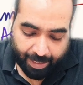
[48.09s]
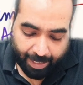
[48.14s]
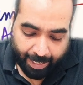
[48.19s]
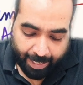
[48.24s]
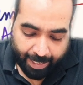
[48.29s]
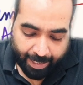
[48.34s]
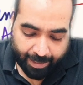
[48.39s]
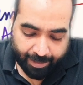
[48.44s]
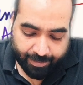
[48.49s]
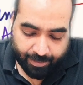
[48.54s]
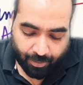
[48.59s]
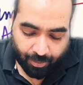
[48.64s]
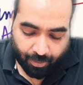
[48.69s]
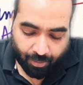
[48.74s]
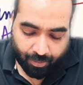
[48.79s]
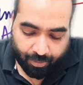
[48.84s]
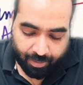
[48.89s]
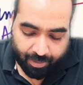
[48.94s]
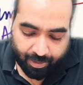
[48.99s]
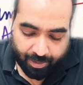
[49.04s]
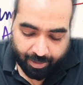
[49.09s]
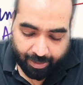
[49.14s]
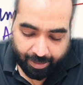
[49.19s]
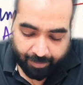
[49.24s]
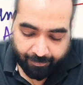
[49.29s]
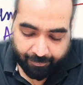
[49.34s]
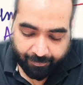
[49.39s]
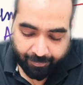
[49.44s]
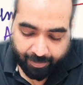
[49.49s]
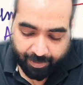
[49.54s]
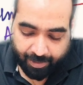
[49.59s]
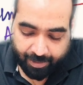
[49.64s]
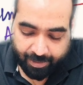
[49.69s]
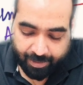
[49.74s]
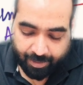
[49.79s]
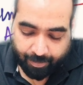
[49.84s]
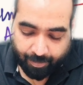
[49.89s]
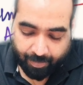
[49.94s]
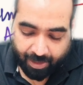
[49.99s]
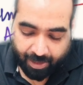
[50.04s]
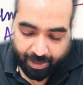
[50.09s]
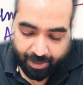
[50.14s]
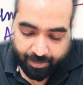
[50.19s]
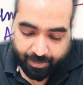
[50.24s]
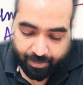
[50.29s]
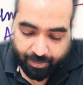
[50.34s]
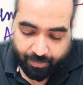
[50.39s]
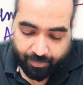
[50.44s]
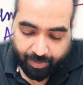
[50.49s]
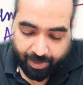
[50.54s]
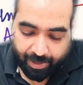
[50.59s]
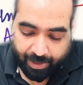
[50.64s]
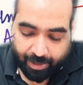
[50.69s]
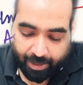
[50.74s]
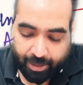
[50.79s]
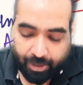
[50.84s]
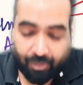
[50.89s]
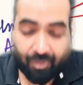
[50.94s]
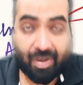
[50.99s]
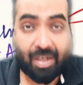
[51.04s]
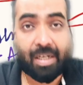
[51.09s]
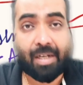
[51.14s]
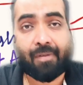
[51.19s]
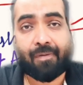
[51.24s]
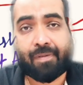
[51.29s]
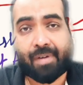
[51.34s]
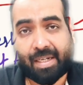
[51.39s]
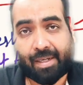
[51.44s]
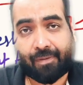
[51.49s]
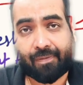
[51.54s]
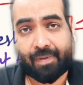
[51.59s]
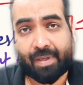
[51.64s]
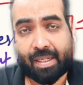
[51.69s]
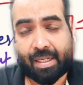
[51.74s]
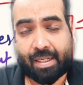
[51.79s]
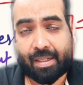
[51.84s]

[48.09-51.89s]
as on 31st March 2025.